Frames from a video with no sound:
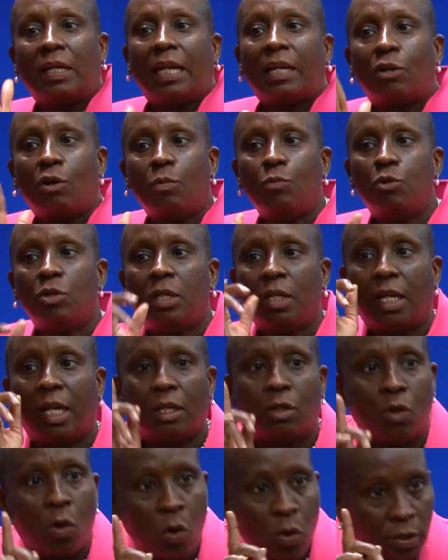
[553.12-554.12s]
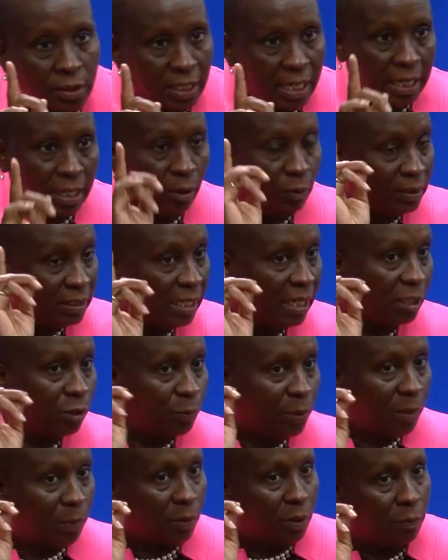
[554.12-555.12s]
I communicate goes. I always say that to
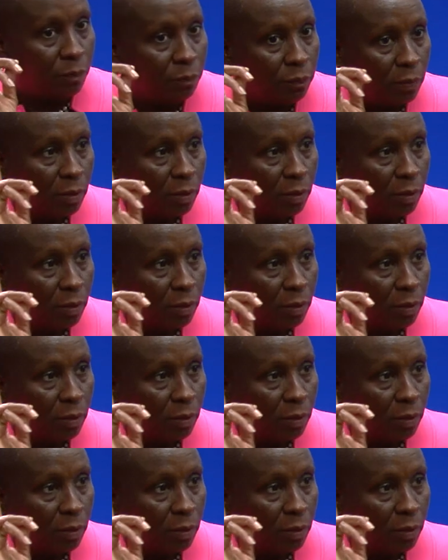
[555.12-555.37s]
people.